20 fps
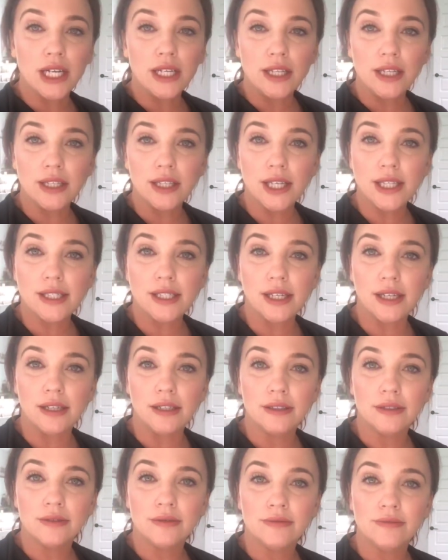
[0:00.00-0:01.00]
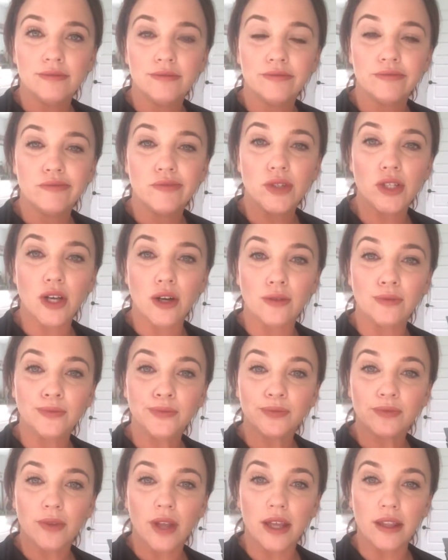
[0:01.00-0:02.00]
think that's it. So,
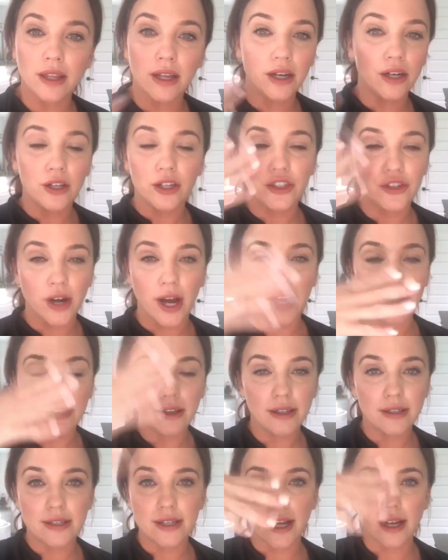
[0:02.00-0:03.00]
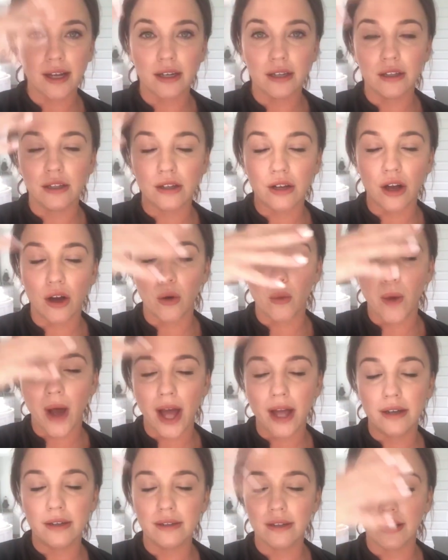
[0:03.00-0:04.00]
and then it'll dry. It's not gonna look all
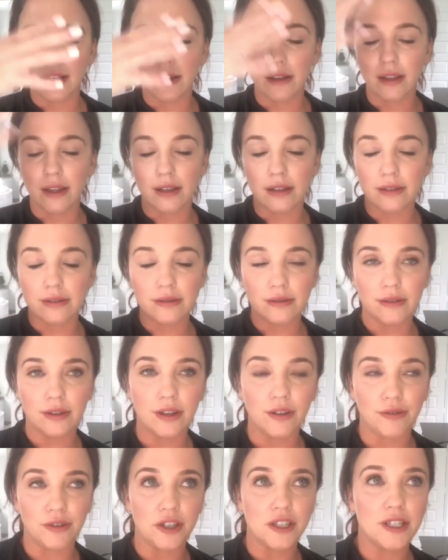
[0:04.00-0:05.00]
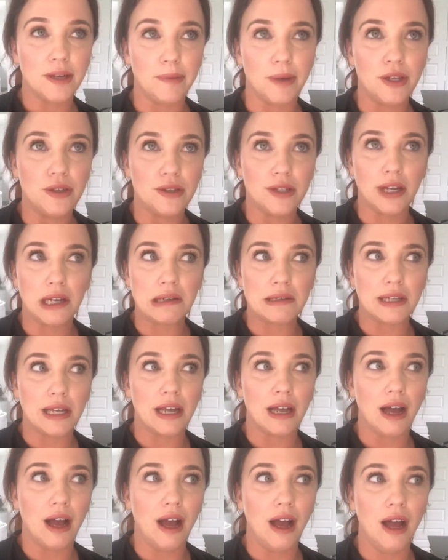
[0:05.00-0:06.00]
wet. Like the first time I used it, I was
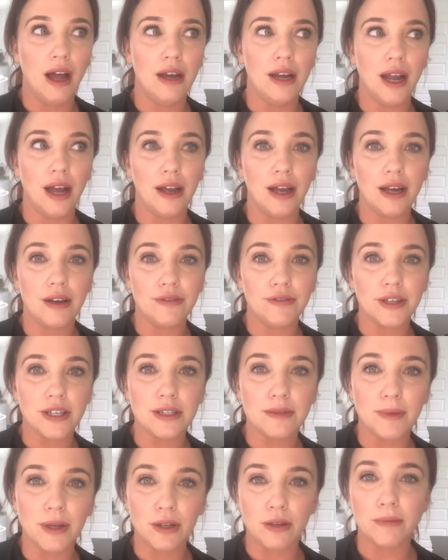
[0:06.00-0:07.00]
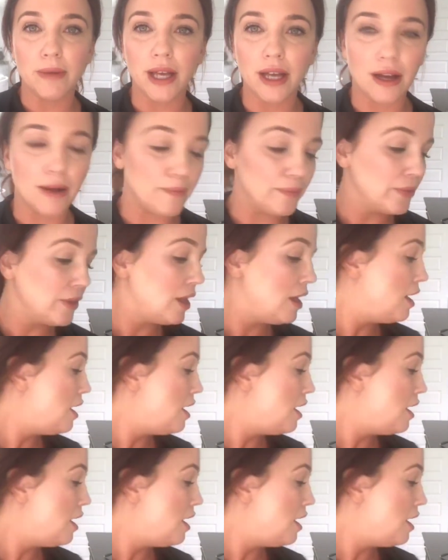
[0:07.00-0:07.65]
like, now I gotta fix my whole makeup.